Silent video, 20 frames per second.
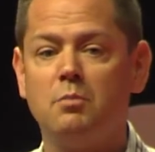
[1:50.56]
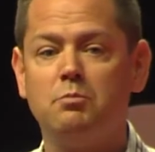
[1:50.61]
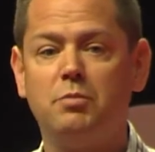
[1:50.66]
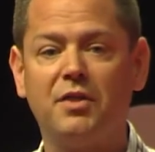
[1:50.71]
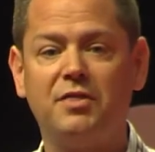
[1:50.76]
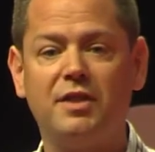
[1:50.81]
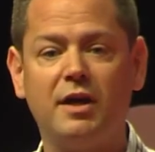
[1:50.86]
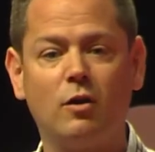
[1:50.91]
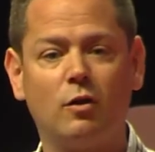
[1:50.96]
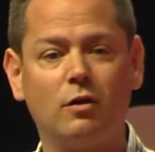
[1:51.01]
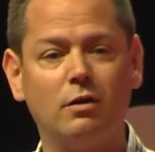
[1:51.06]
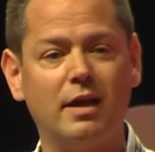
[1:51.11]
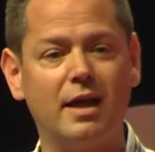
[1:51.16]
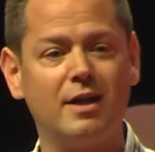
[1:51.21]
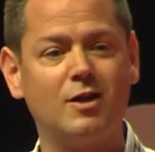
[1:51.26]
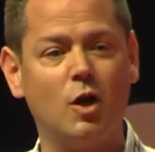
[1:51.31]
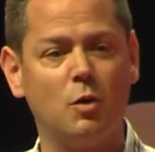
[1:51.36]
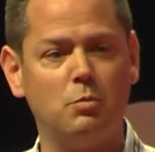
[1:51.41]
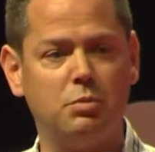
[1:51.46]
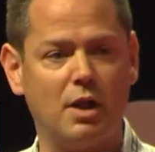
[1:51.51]
But they are
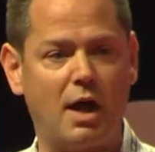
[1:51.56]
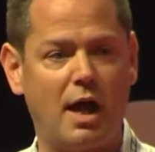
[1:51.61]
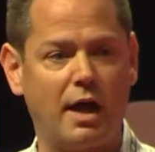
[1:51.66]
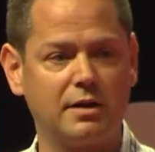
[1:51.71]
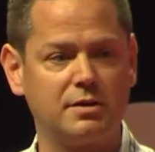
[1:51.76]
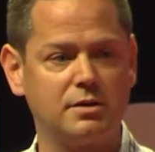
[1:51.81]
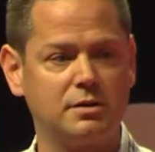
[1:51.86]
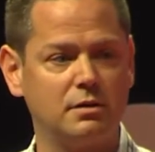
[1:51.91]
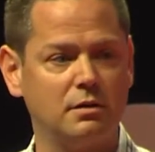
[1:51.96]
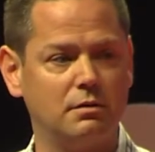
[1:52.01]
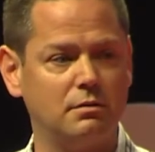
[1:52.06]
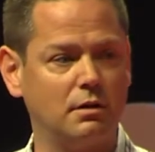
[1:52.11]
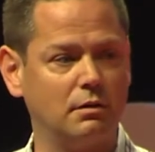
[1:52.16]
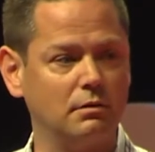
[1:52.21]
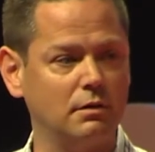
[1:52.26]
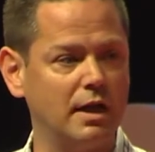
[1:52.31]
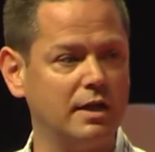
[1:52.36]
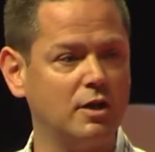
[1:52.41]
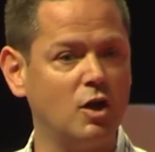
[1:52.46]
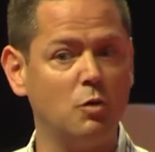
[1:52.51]
Lego blocks.
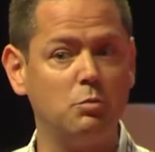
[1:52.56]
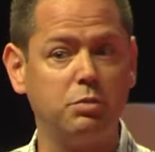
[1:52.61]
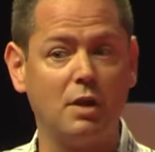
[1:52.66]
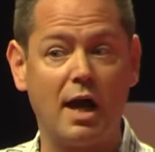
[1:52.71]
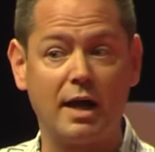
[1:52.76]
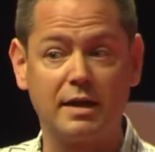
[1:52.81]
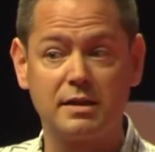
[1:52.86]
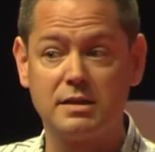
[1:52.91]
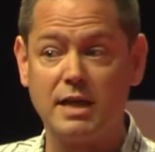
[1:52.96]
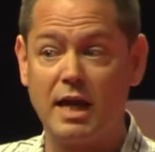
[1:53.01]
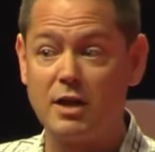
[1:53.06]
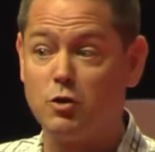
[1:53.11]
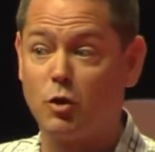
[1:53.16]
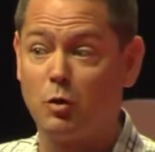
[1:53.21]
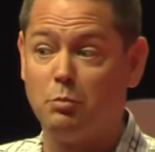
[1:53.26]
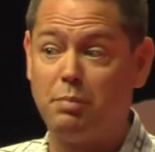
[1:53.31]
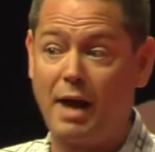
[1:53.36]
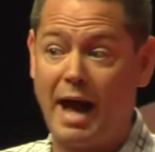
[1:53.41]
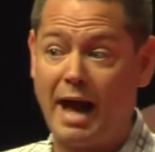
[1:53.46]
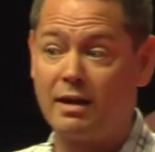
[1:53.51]
They're Lego blocks that
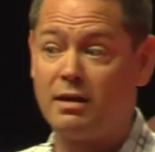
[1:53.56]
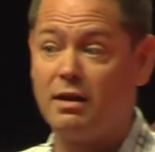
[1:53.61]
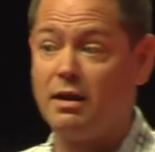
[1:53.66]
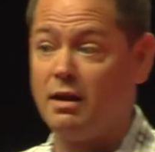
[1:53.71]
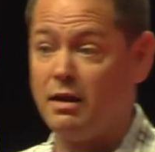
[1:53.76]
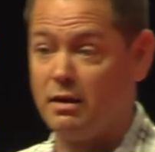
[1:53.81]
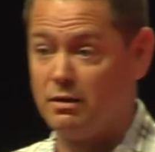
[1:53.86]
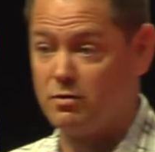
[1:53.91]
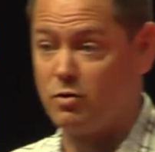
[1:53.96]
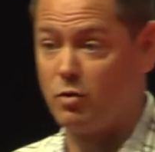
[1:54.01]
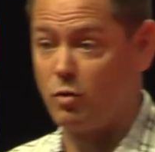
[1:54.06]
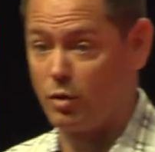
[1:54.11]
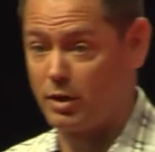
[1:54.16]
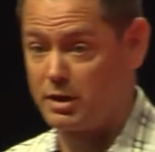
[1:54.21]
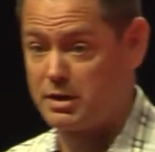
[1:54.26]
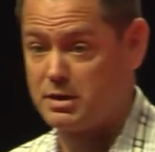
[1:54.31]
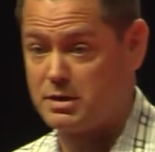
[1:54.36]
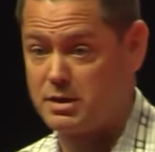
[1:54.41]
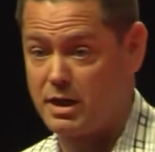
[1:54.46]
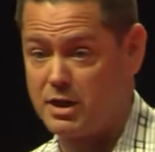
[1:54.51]
your back-end
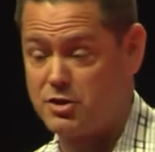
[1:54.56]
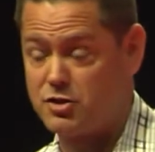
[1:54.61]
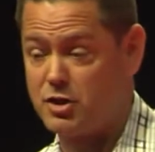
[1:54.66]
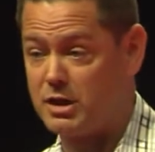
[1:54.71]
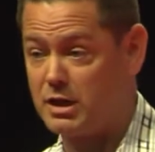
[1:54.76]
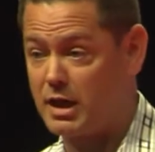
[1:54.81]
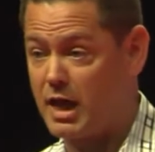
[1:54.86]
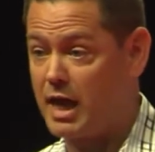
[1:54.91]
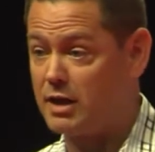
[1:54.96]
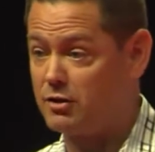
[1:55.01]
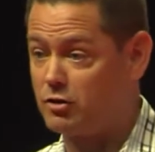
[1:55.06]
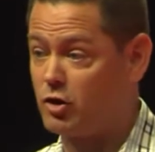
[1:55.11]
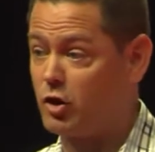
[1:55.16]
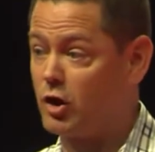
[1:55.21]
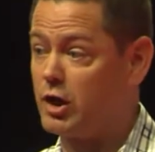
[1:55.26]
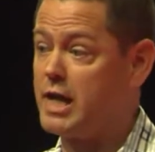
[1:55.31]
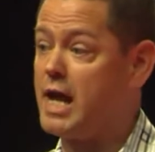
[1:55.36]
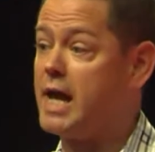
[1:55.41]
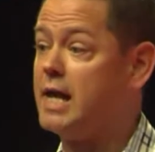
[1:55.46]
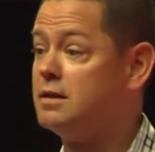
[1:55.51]
organization can
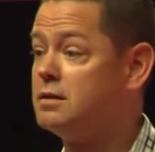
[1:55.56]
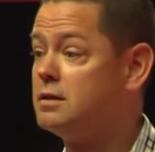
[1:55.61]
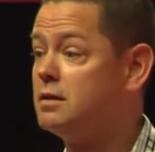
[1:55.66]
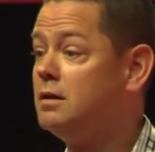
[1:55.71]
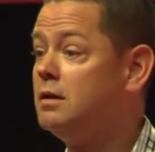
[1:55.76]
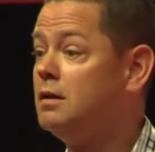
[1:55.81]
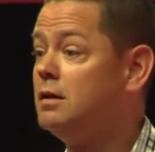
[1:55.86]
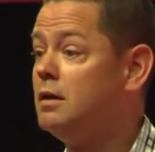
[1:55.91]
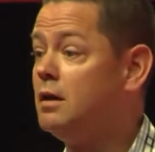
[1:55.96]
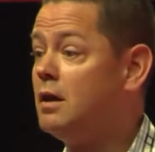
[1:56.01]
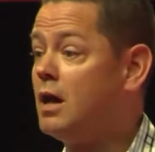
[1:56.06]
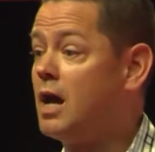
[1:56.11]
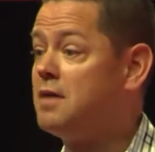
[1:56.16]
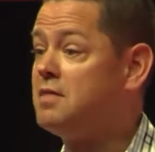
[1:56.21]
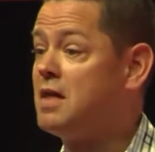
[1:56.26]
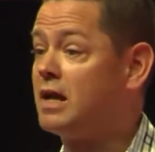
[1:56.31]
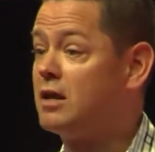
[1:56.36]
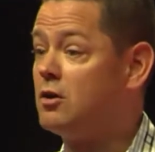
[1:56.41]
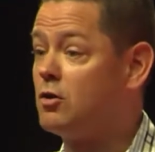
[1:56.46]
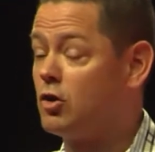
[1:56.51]
create.
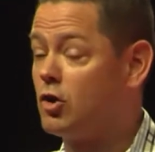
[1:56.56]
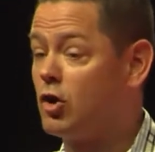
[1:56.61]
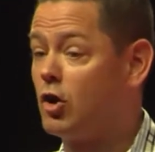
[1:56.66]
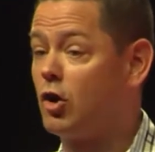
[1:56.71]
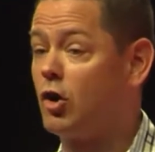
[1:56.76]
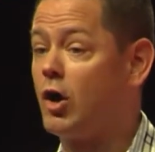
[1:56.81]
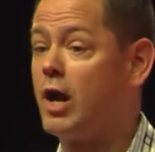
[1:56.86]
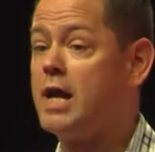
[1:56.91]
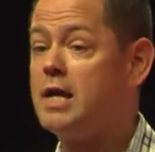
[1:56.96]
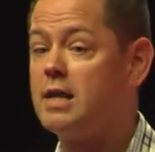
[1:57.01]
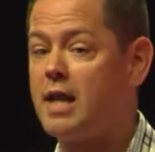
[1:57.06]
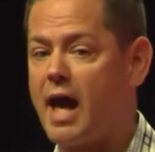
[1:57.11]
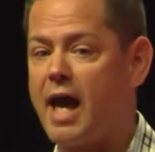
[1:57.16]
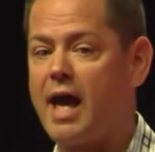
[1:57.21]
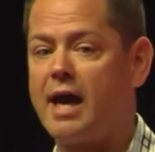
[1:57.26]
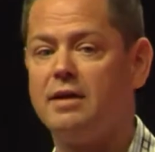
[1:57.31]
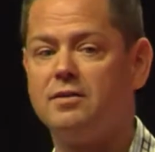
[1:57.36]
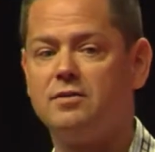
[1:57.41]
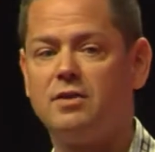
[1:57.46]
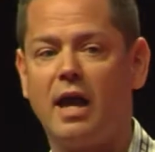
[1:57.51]
And that can create
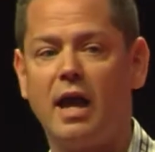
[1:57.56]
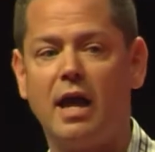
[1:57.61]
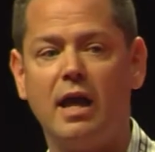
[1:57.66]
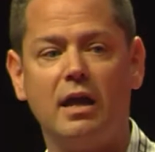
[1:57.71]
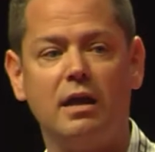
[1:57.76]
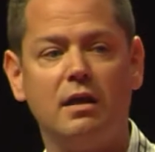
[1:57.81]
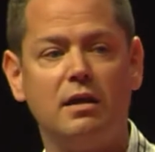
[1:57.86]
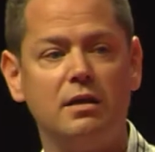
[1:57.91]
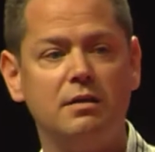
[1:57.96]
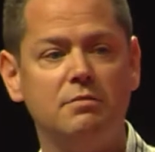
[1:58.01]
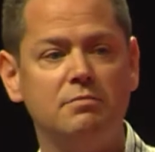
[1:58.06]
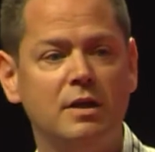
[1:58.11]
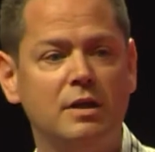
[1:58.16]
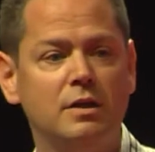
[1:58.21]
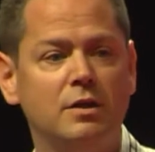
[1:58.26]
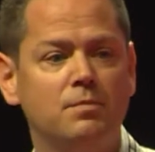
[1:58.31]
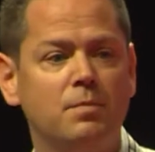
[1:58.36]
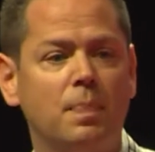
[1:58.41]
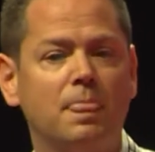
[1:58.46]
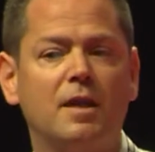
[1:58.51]
as a
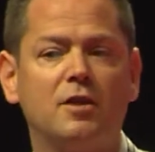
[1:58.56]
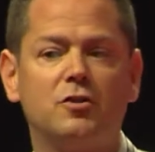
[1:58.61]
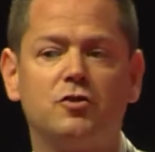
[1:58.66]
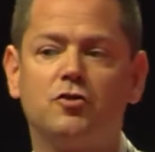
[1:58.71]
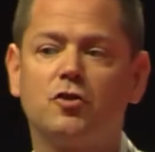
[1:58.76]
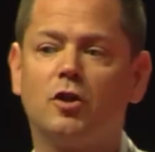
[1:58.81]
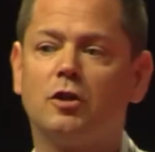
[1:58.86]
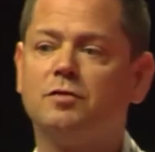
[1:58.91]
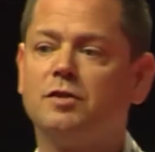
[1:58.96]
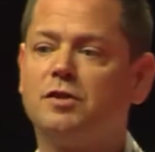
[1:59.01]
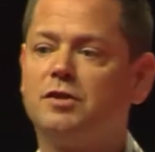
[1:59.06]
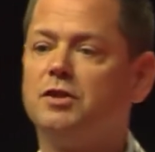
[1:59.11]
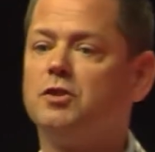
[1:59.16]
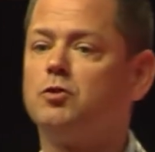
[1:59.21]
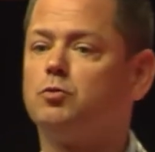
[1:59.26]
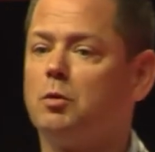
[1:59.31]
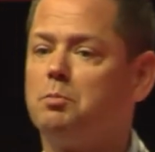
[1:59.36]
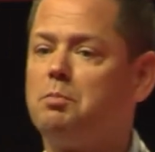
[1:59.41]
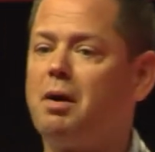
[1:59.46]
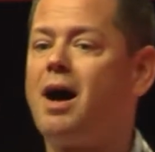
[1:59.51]

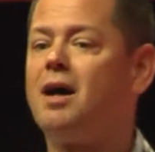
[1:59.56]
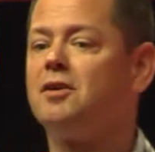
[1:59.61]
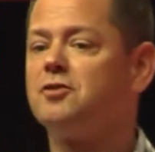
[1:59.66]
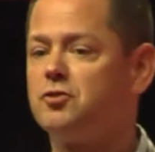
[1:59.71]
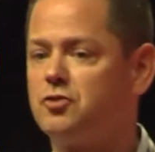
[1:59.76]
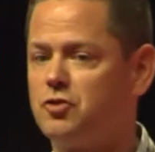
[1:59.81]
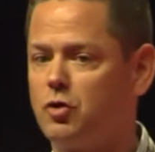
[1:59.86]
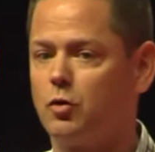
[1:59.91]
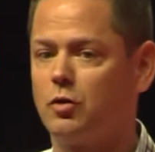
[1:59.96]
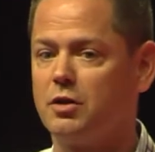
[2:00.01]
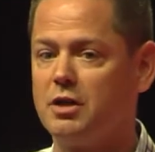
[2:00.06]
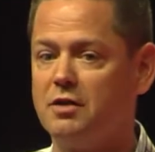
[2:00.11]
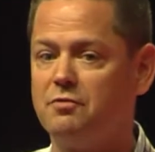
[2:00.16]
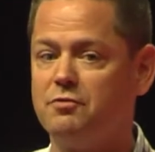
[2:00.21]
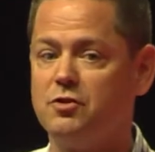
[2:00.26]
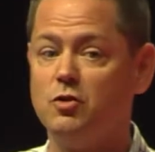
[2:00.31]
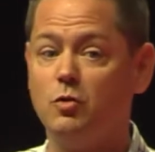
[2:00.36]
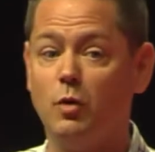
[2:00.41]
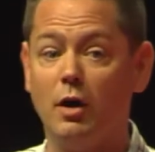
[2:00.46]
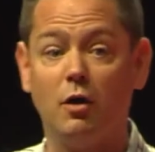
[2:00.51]
services repository,
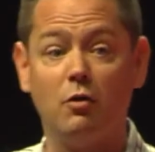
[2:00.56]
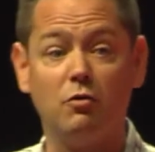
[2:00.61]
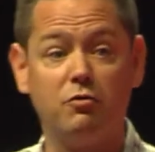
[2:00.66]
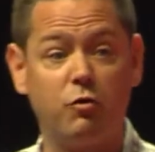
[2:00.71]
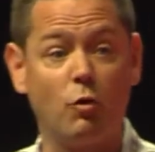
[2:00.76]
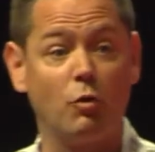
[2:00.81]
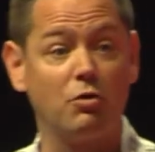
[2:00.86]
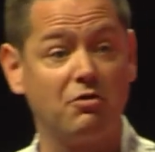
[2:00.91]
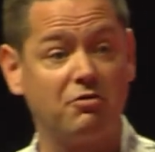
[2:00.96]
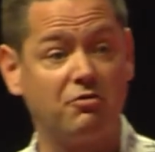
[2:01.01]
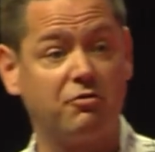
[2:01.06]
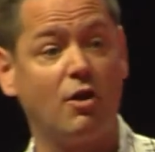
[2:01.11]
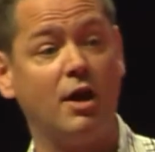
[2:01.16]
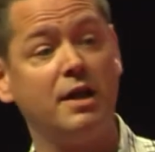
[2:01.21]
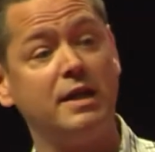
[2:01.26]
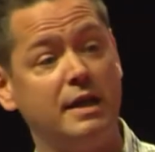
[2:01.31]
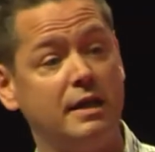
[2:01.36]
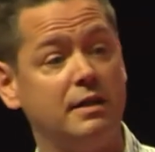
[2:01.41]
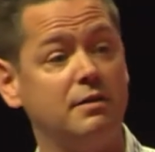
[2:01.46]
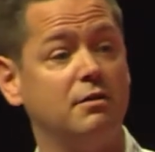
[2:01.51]
if you will, for the
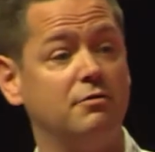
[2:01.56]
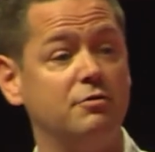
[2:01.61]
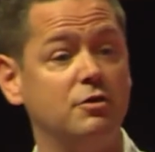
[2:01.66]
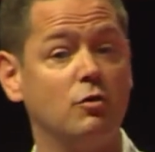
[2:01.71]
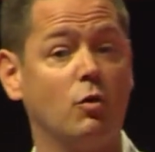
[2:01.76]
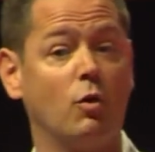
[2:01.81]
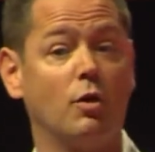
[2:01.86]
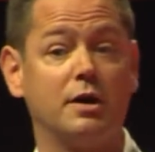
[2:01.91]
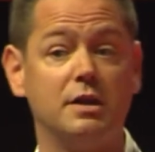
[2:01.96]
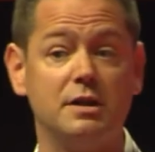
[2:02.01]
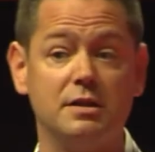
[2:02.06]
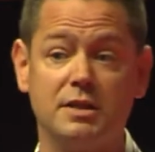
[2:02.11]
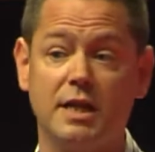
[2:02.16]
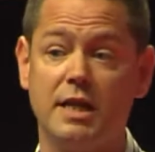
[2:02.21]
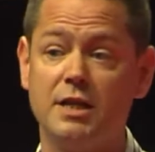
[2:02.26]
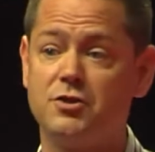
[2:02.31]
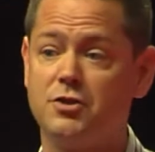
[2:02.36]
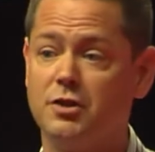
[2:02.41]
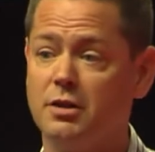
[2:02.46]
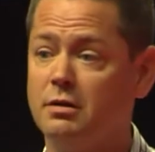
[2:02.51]
front end of your
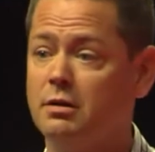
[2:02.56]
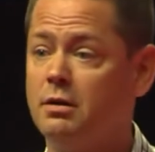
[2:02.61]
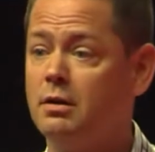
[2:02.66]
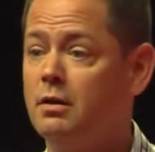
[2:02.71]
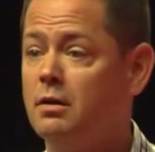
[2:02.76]
organization.